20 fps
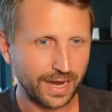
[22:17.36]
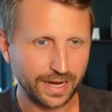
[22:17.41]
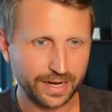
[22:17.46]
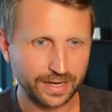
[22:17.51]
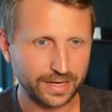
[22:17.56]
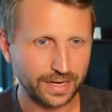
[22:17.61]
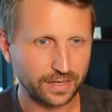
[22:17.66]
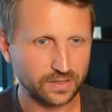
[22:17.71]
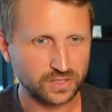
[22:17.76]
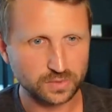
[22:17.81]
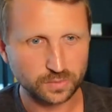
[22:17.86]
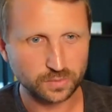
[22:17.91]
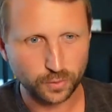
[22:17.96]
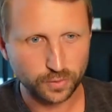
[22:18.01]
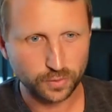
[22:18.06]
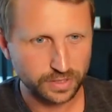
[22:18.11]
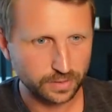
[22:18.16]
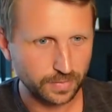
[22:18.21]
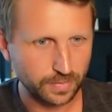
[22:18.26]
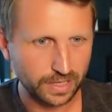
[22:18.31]
I can now
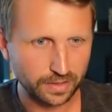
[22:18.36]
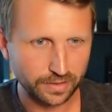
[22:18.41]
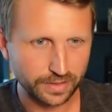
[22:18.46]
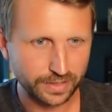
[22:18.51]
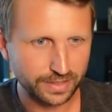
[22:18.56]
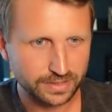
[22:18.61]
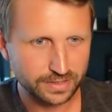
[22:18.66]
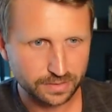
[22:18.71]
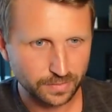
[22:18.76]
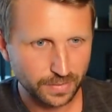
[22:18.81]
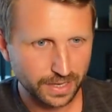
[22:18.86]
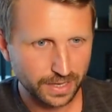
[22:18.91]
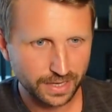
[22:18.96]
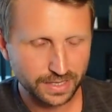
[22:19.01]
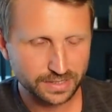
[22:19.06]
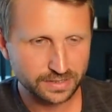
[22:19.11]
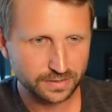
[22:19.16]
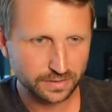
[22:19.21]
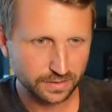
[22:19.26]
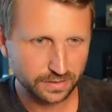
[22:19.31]
support email and
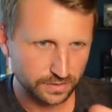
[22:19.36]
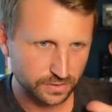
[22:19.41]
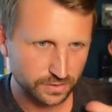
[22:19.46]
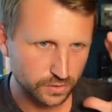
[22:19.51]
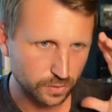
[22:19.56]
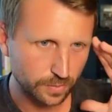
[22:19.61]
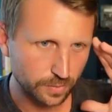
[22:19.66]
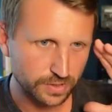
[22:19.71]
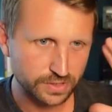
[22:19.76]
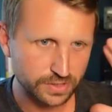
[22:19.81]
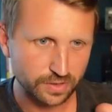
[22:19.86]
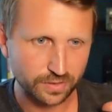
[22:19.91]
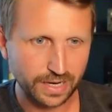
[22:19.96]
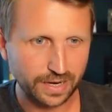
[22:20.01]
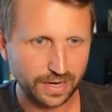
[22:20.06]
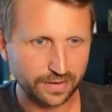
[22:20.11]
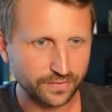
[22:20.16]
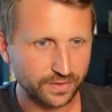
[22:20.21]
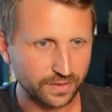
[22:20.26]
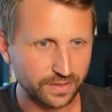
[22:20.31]
SMS. Consumers don't
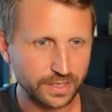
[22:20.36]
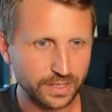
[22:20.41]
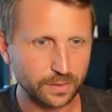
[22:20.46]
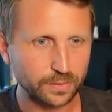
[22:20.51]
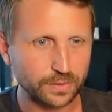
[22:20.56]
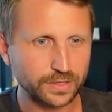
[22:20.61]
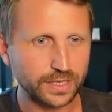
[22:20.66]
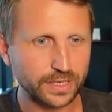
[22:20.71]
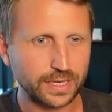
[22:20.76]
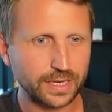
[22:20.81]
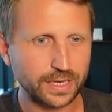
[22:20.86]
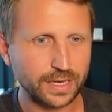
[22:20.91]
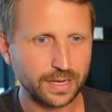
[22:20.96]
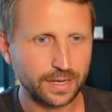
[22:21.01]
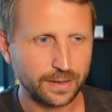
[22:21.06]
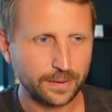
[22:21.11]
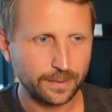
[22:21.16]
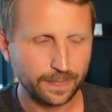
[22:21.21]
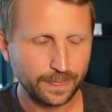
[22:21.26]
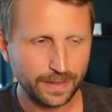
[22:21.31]
have to deal with it.
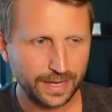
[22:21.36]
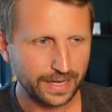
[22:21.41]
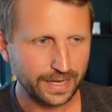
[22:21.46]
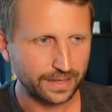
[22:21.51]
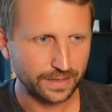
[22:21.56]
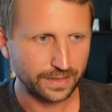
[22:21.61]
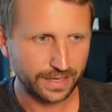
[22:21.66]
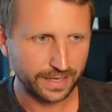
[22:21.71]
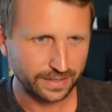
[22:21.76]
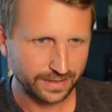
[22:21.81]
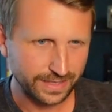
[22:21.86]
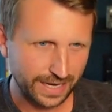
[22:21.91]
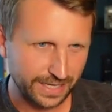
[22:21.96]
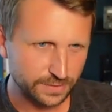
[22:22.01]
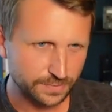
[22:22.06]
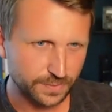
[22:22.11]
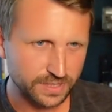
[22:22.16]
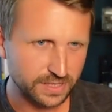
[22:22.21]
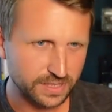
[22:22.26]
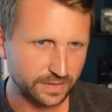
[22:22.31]
And like
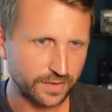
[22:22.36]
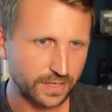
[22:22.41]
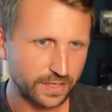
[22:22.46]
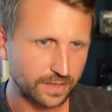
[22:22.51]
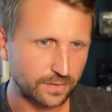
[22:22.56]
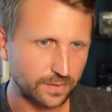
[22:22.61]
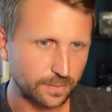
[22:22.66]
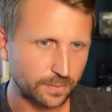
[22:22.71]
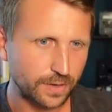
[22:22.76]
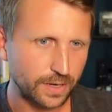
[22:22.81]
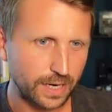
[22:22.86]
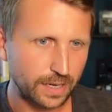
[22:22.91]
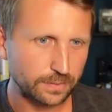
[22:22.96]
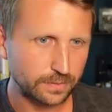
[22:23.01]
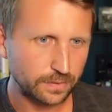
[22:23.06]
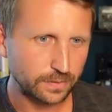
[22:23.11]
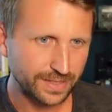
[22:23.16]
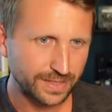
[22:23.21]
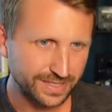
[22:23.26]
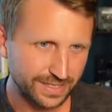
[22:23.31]
that specific of a
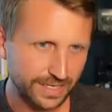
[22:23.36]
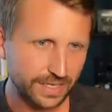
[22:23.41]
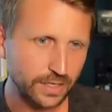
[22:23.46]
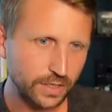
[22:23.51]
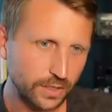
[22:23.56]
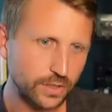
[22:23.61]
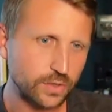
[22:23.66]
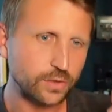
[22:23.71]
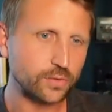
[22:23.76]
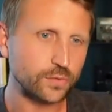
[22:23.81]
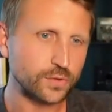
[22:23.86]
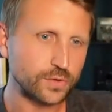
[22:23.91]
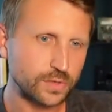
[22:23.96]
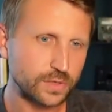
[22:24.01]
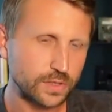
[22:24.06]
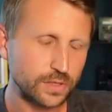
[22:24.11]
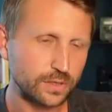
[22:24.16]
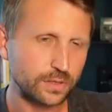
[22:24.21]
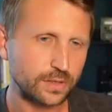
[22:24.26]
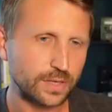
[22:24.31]
problem is a
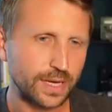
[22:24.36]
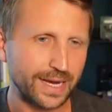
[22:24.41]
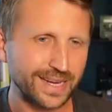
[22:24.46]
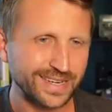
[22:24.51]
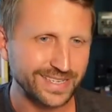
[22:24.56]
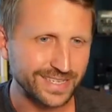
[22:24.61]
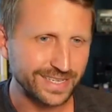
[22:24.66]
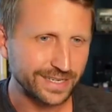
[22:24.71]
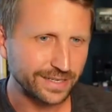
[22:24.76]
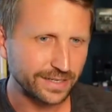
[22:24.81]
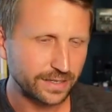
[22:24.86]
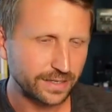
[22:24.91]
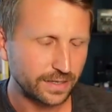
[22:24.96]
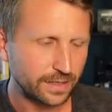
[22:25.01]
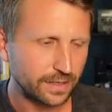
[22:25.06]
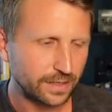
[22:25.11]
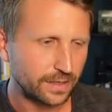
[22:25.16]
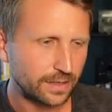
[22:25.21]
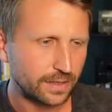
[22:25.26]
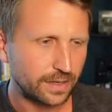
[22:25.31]
huge idea.
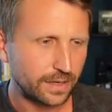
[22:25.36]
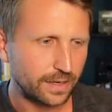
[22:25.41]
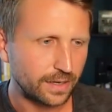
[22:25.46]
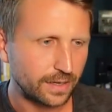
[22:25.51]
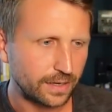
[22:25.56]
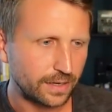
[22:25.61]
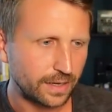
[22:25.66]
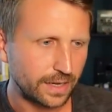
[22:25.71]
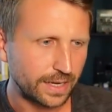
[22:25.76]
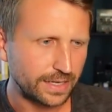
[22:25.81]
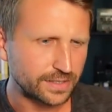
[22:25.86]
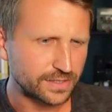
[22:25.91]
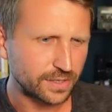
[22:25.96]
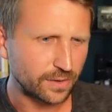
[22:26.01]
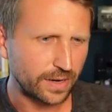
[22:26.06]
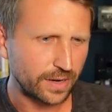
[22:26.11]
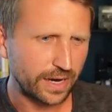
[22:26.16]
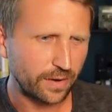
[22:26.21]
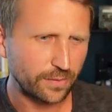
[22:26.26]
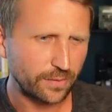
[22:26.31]
And
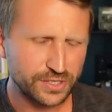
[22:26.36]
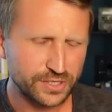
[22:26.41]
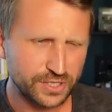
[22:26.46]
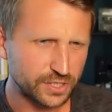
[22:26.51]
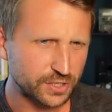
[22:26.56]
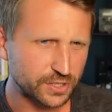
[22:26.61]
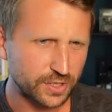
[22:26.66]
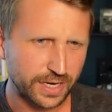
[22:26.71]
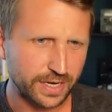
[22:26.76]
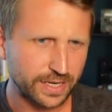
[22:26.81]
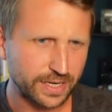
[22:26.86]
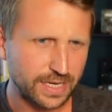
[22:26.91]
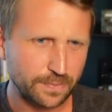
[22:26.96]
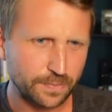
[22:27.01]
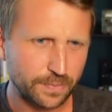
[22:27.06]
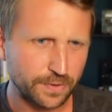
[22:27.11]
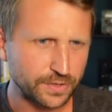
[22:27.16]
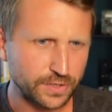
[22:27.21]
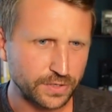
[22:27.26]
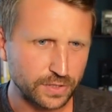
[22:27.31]
so I always just try to
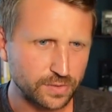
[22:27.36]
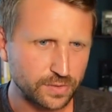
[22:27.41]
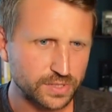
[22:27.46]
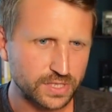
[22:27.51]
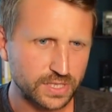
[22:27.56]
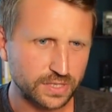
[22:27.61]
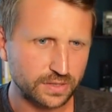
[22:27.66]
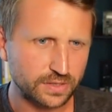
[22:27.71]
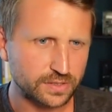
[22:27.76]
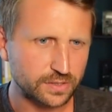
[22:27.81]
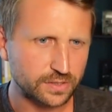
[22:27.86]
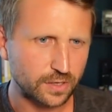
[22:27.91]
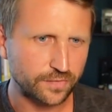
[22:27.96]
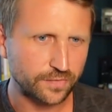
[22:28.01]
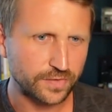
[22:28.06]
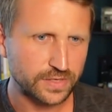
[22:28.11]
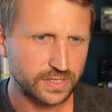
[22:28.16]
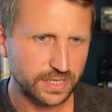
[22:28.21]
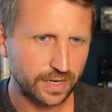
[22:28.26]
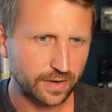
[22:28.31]
keep reducing the
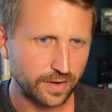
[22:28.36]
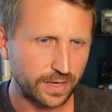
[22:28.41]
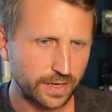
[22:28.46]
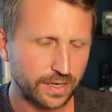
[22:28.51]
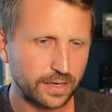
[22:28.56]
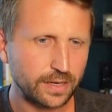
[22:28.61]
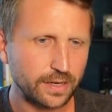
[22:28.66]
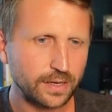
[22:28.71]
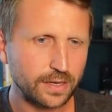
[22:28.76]
surface area.